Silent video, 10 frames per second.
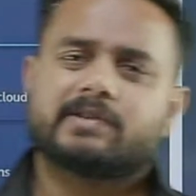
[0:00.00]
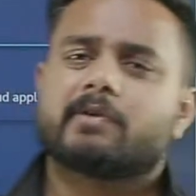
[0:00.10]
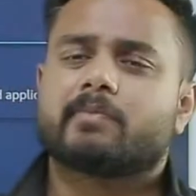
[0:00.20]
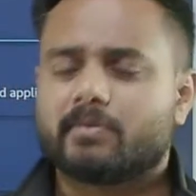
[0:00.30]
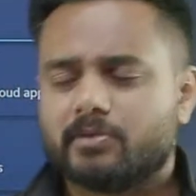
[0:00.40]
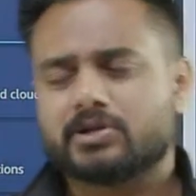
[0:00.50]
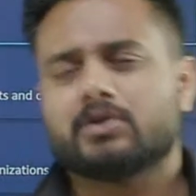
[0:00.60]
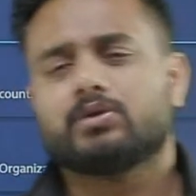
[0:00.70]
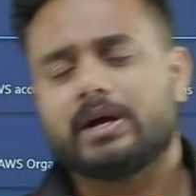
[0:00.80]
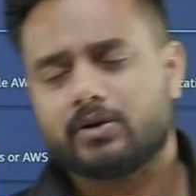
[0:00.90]
permission
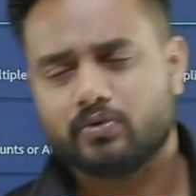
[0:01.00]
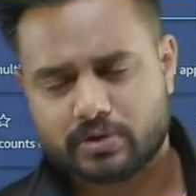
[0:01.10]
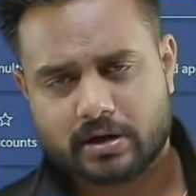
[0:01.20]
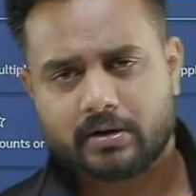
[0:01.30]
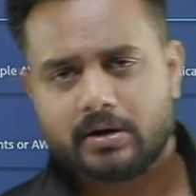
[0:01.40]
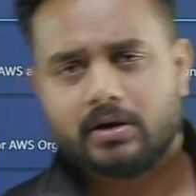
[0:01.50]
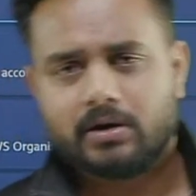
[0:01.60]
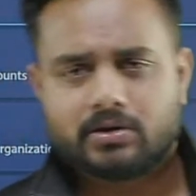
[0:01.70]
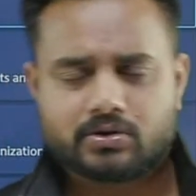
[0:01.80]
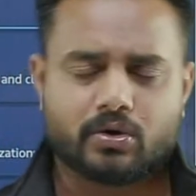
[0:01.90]
to that user,
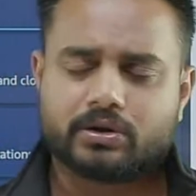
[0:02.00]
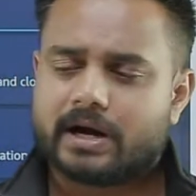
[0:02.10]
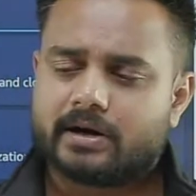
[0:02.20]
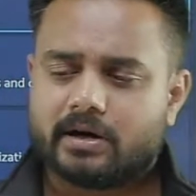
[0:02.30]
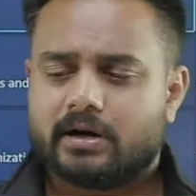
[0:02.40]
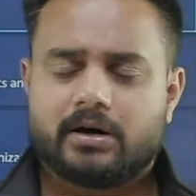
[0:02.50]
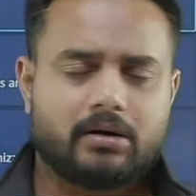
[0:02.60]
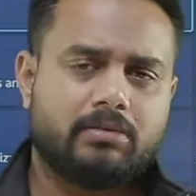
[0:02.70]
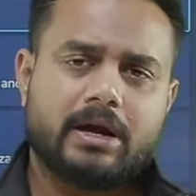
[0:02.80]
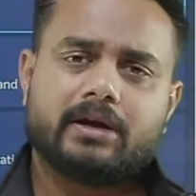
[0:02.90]
so that
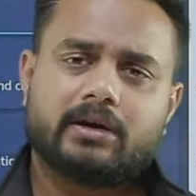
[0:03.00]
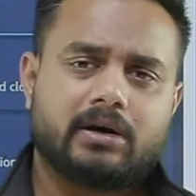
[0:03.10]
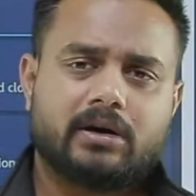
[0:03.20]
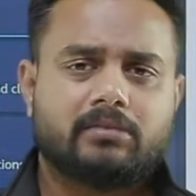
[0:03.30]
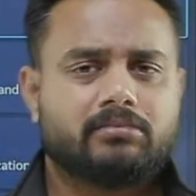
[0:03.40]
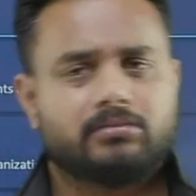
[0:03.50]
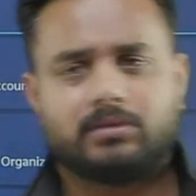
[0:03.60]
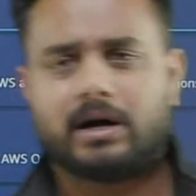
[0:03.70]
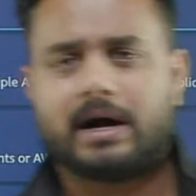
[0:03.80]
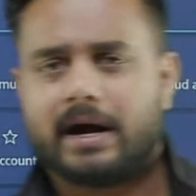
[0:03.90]

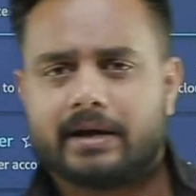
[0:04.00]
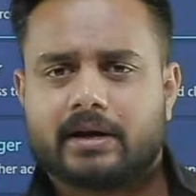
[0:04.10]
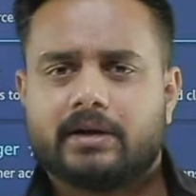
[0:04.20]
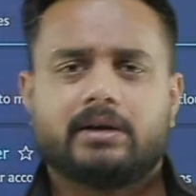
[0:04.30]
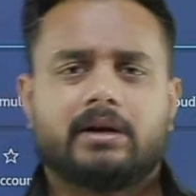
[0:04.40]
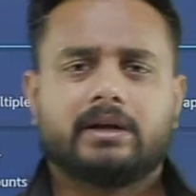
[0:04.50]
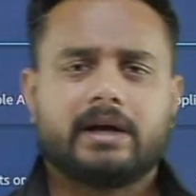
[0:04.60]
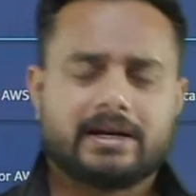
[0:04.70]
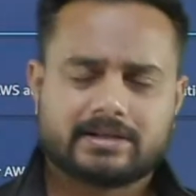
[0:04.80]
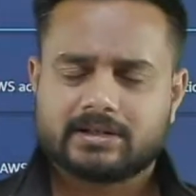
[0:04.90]
I can
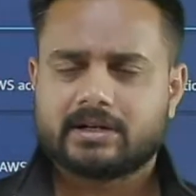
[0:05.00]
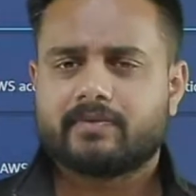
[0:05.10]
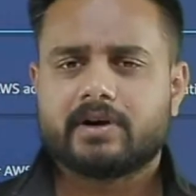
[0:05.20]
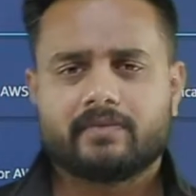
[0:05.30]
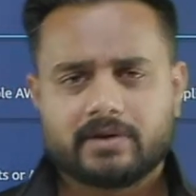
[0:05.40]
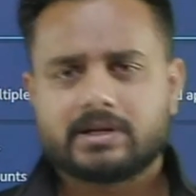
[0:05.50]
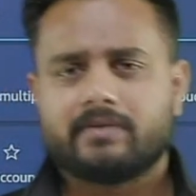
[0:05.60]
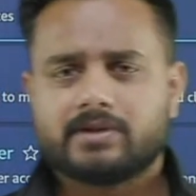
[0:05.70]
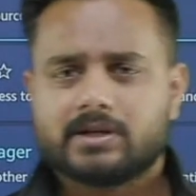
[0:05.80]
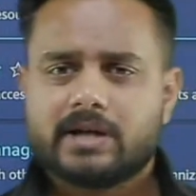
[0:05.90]
access a different
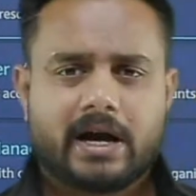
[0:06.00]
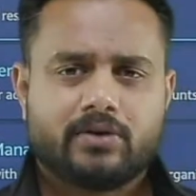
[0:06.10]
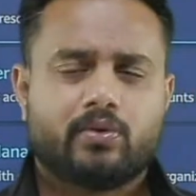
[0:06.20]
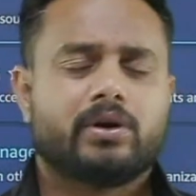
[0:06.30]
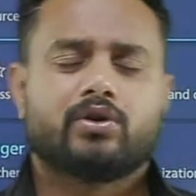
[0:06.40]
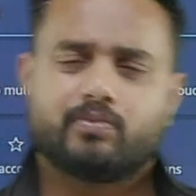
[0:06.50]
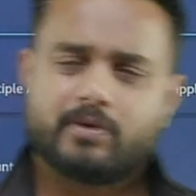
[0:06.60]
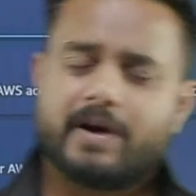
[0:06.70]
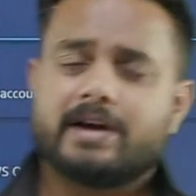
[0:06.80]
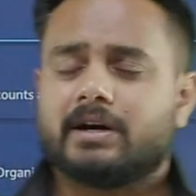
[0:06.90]
services. I no need to
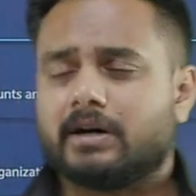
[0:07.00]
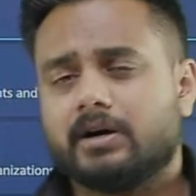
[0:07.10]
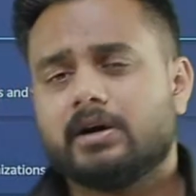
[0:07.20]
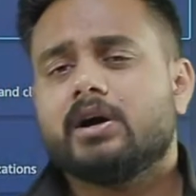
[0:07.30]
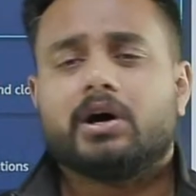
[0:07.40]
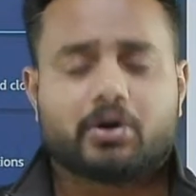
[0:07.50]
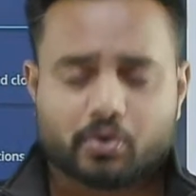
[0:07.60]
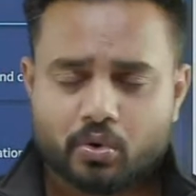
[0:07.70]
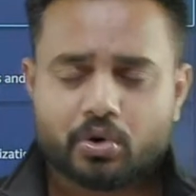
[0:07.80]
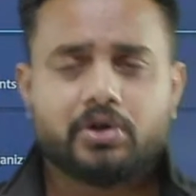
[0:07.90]
provide a
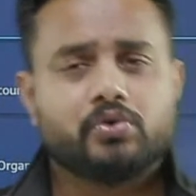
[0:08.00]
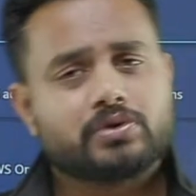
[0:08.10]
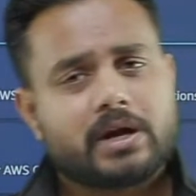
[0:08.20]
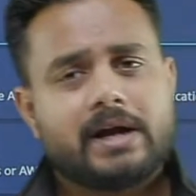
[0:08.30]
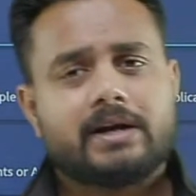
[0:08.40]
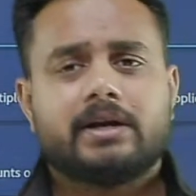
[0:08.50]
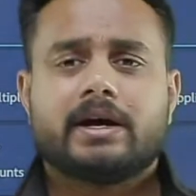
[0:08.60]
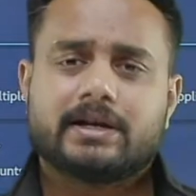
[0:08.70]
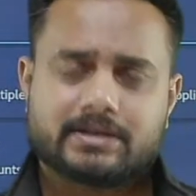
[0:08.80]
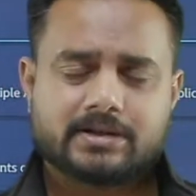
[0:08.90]
root user ID
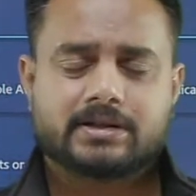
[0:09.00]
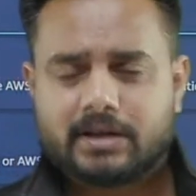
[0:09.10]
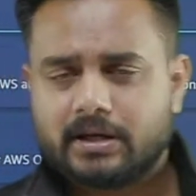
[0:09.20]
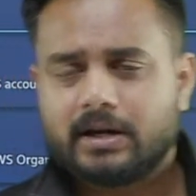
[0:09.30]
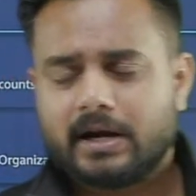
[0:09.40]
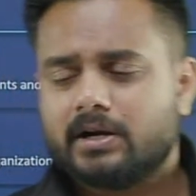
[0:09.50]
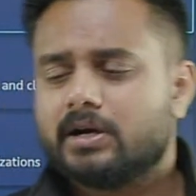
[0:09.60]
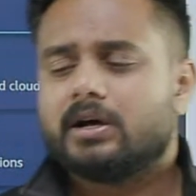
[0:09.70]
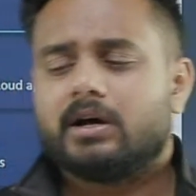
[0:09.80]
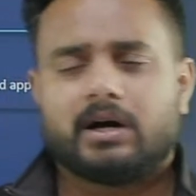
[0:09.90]
and access key, right?
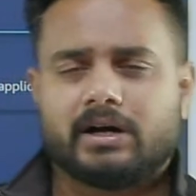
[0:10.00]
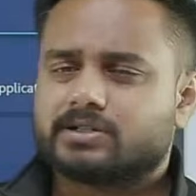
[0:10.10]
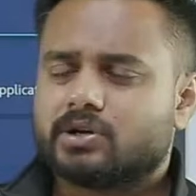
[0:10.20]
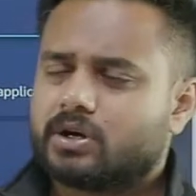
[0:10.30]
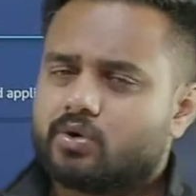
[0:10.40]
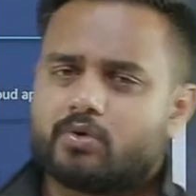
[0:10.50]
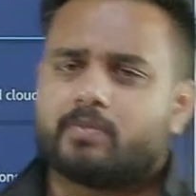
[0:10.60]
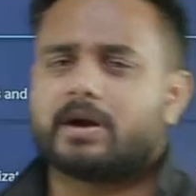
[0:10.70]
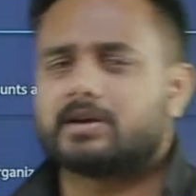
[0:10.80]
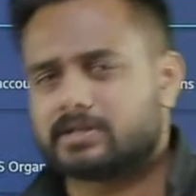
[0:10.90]
It's not a good
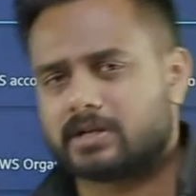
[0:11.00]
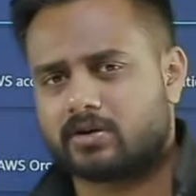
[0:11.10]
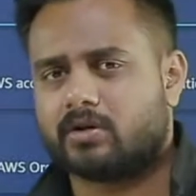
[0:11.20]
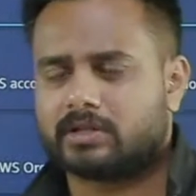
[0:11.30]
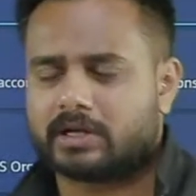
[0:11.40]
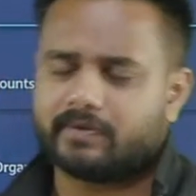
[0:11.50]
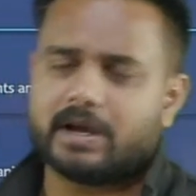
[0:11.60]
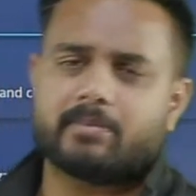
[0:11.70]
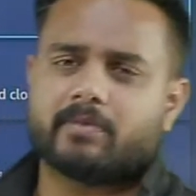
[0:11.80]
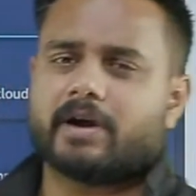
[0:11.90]
practice at all that we
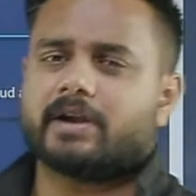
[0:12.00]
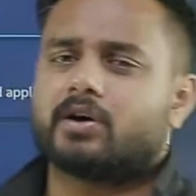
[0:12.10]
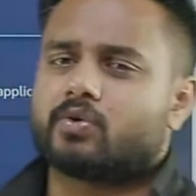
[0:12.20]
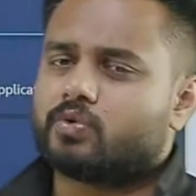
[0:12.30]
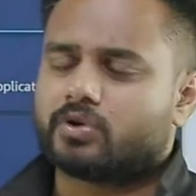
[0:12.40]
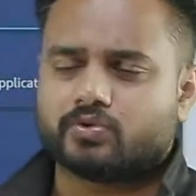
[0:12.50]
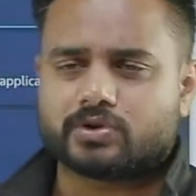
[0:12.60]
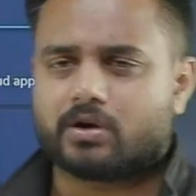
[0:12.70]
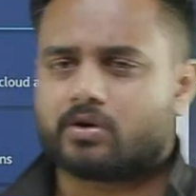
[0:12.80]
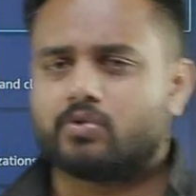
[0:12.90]
are providing a root user
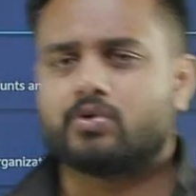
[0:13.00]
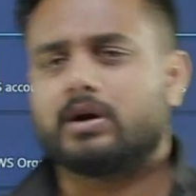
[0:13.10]
or root